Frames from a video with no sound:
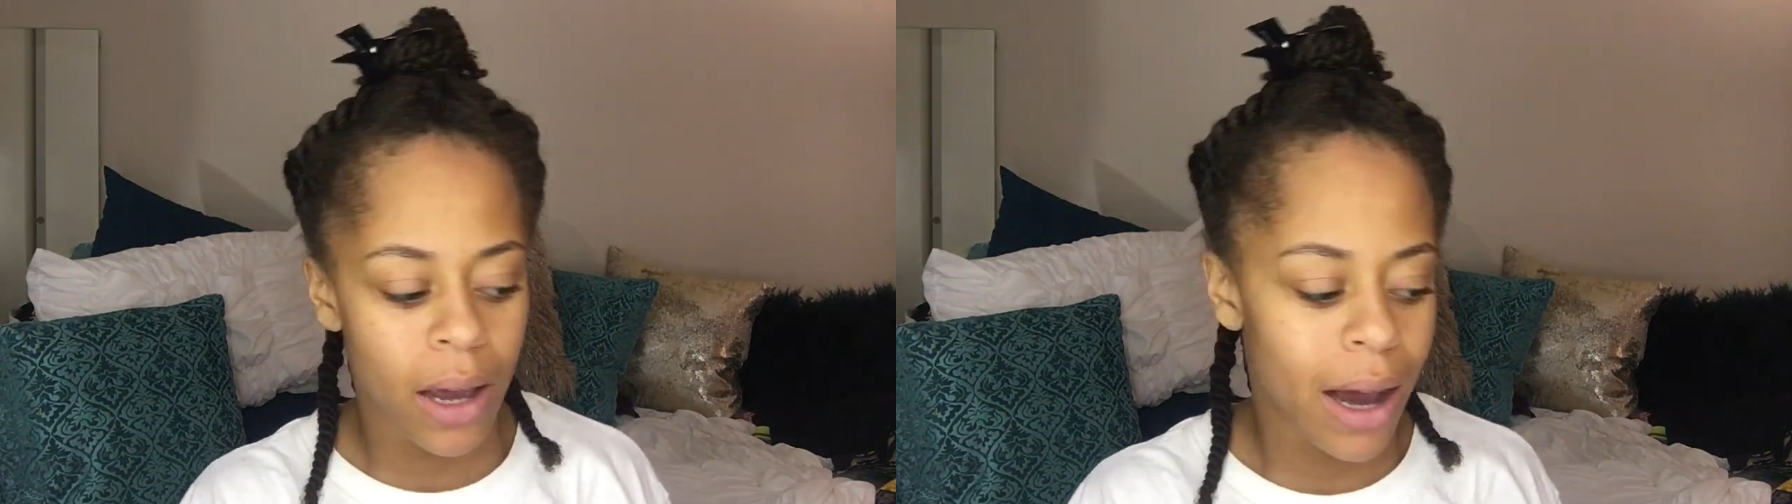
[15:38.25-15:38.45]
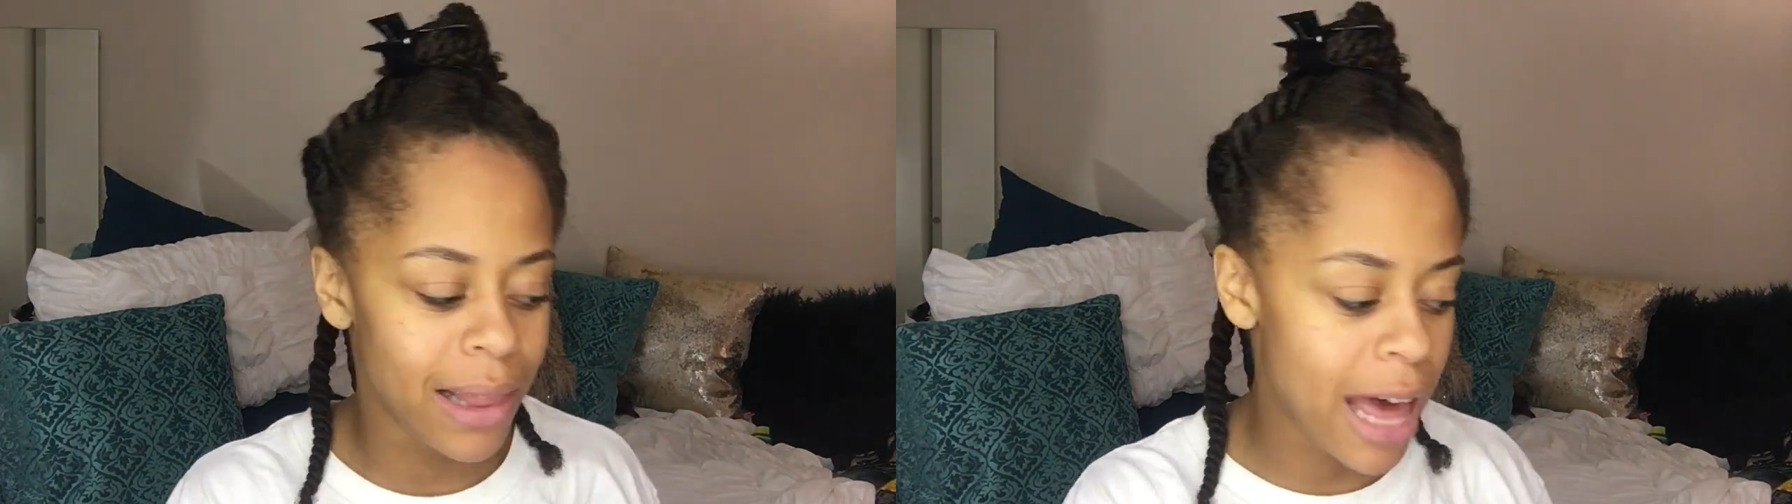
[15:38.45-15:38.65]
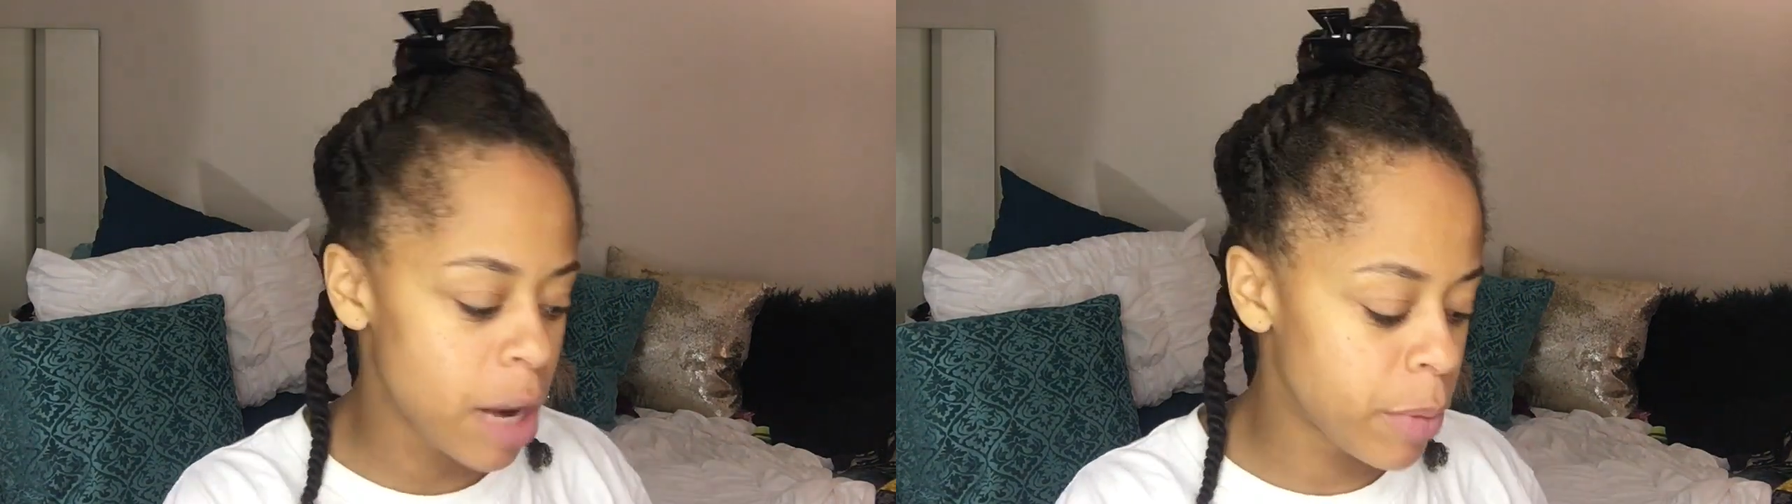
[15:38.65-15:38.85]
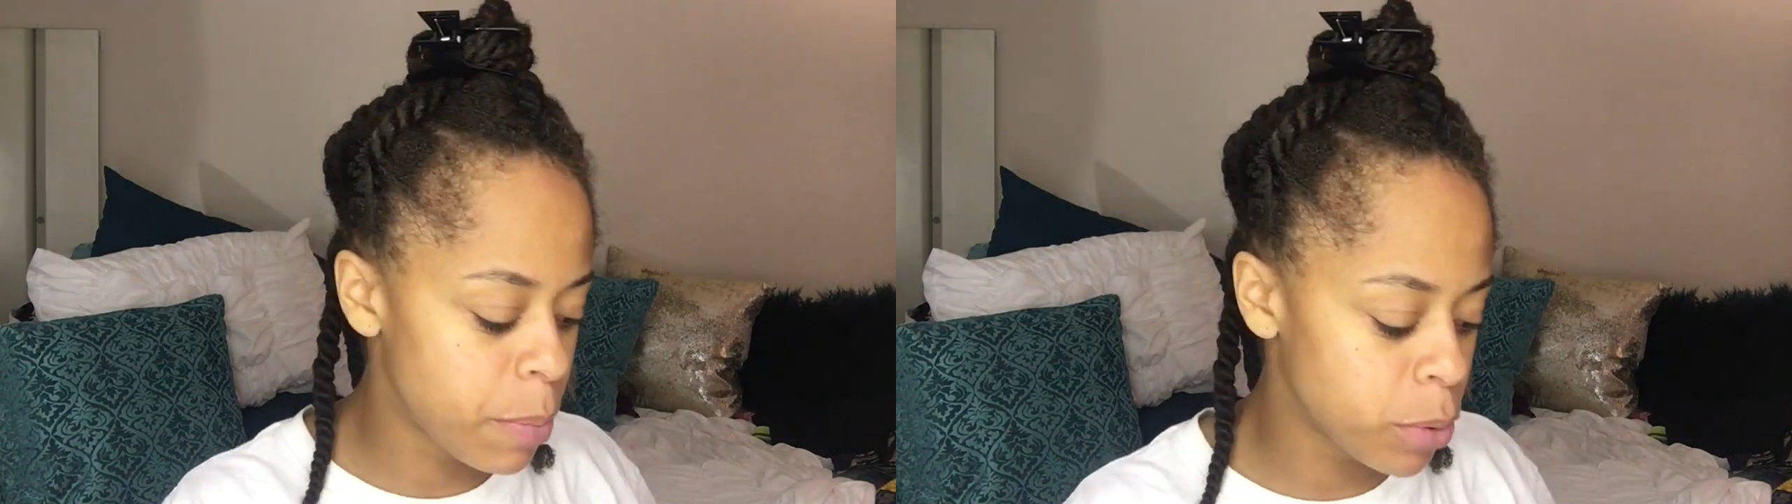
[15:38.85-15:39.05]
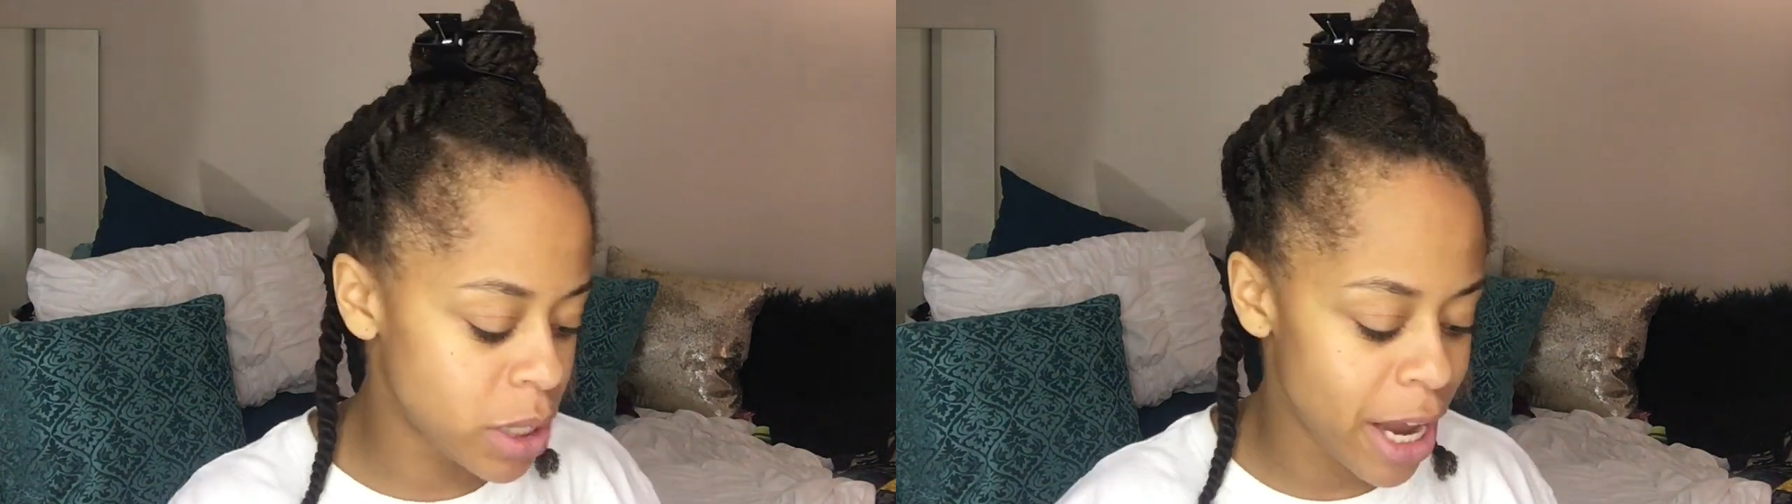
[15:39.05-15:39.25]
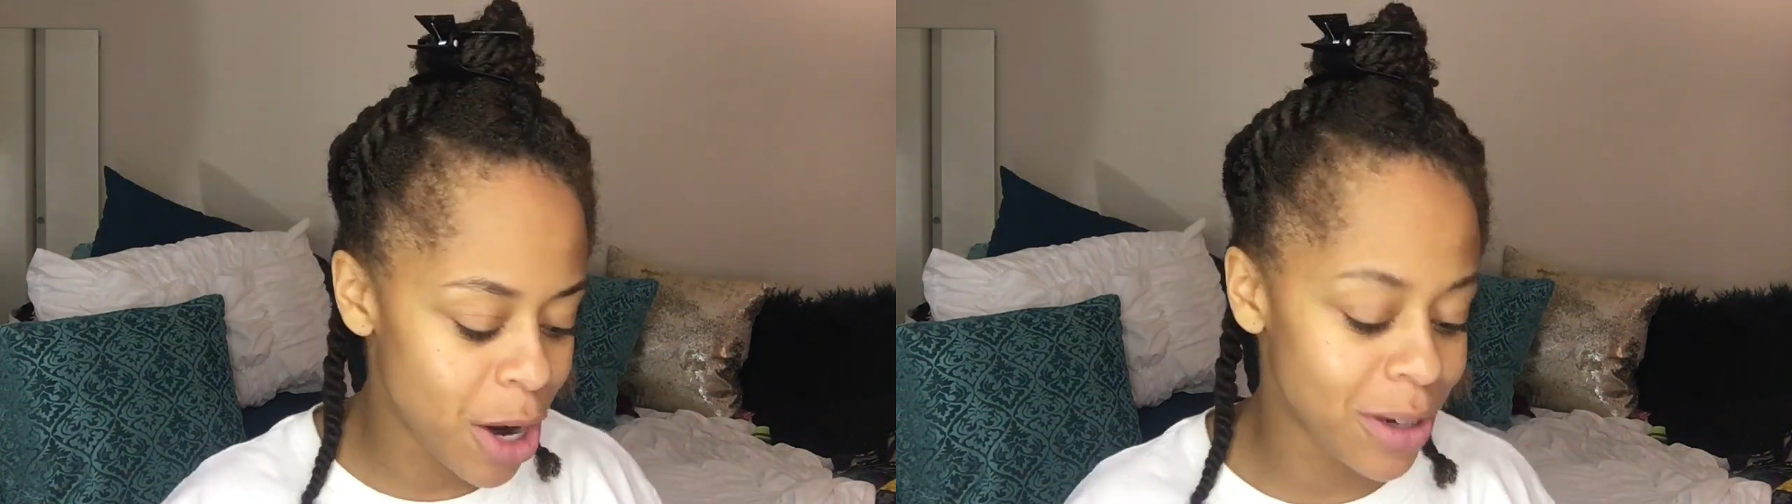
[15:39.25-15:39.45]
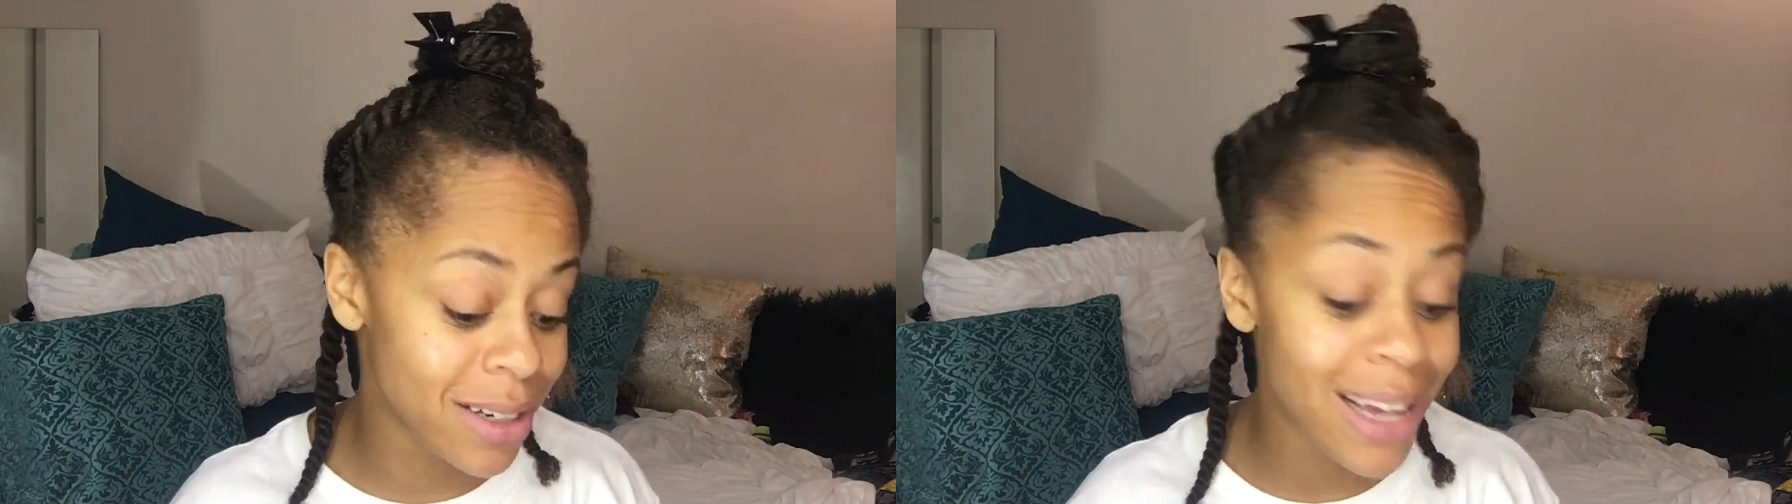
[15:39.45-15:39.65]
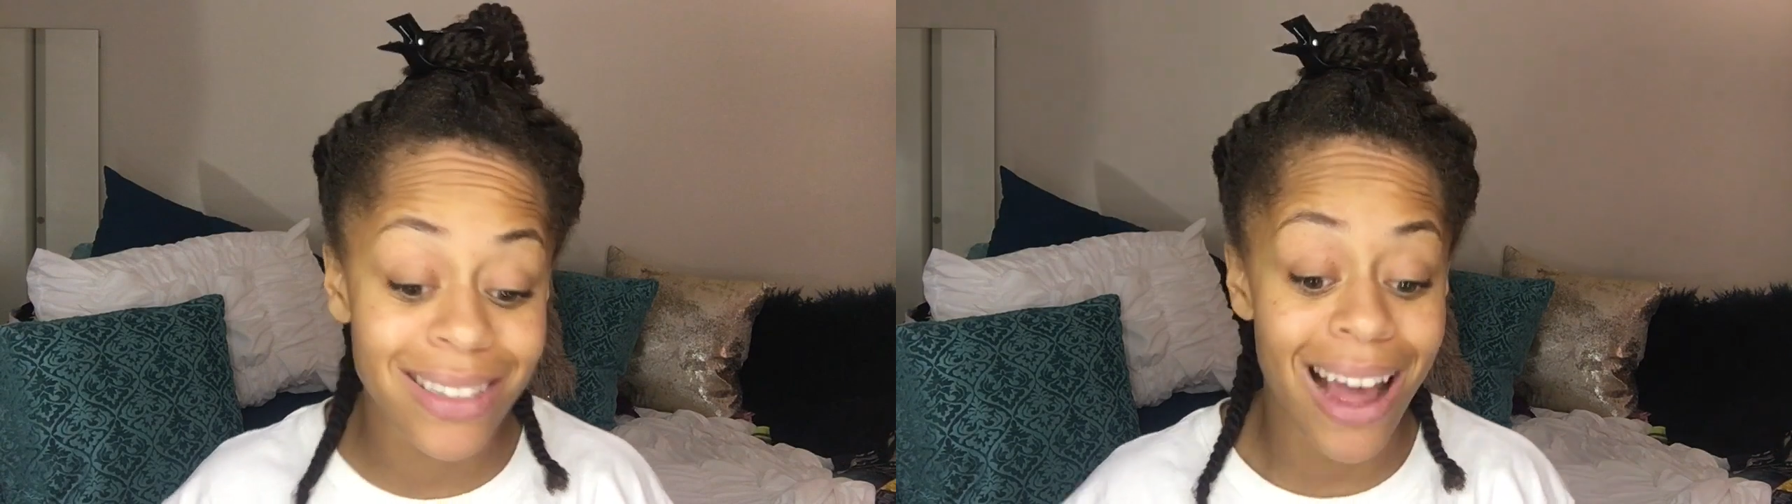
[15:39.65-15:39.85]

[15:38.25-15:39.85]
A lot of people's hair does